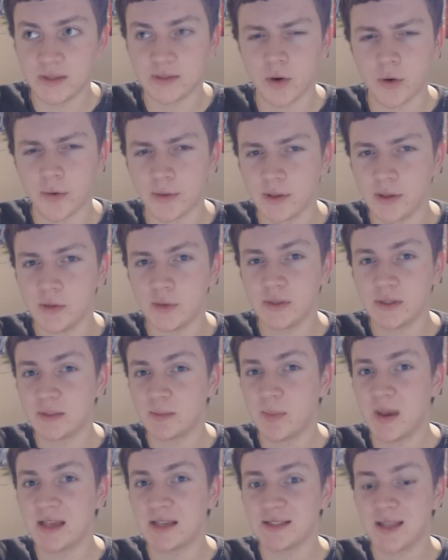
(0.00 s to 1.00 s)
He's currently
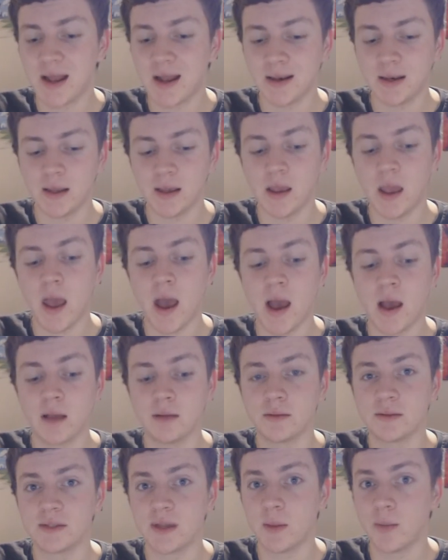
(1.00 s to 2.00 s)
doing Space Dandy
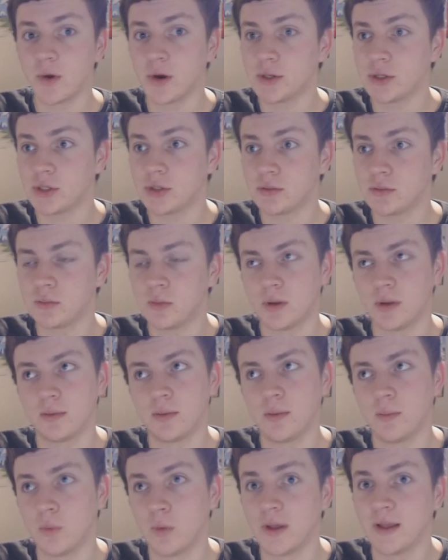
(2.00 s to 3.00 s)
and Samurai, well,
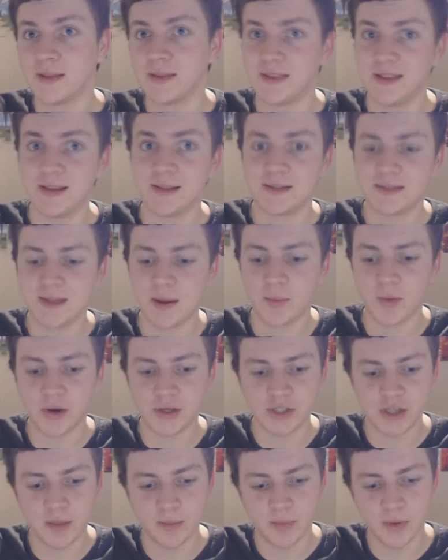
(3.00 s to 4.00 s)
what did
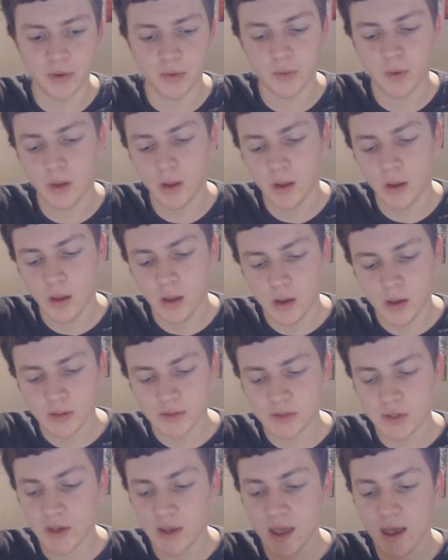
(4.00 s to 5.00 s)
Samurai Champloo.
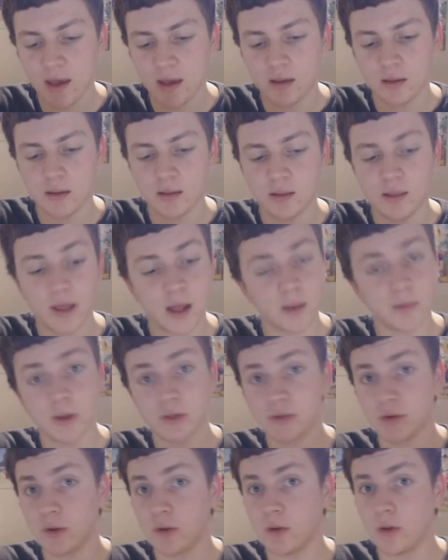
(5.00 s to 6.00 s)
So yeah, the
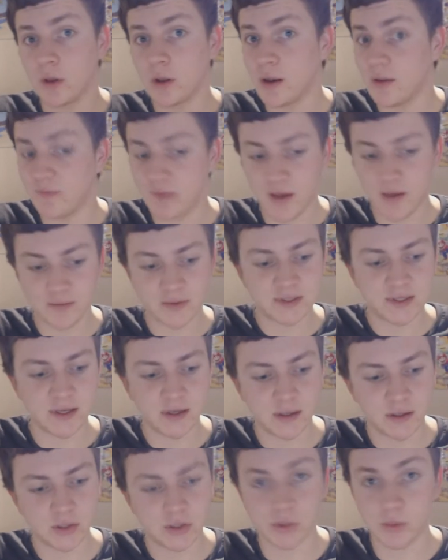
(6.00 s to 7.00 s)
anime is really good, and if you haven't
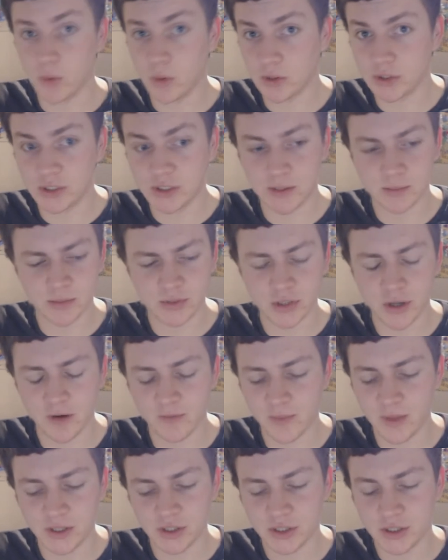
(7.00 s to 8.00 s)
seen it, you should watch it. I'm
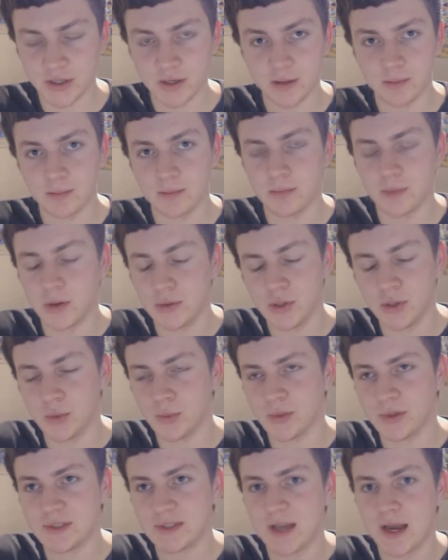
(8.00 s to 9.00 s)
sure I've mentioned it
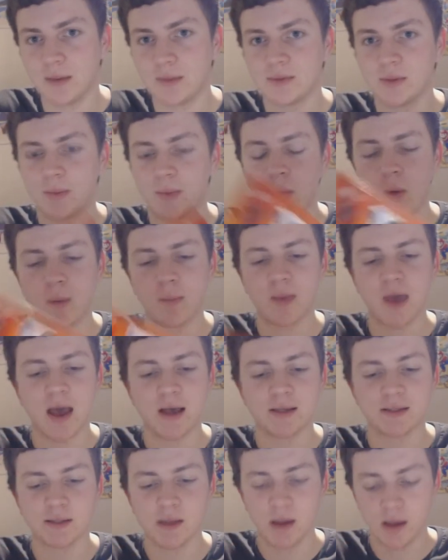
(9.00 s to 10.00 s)
numerous times on my
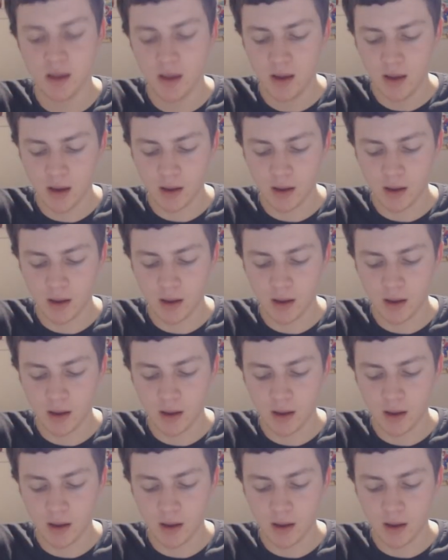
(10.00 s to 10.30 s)
webcast.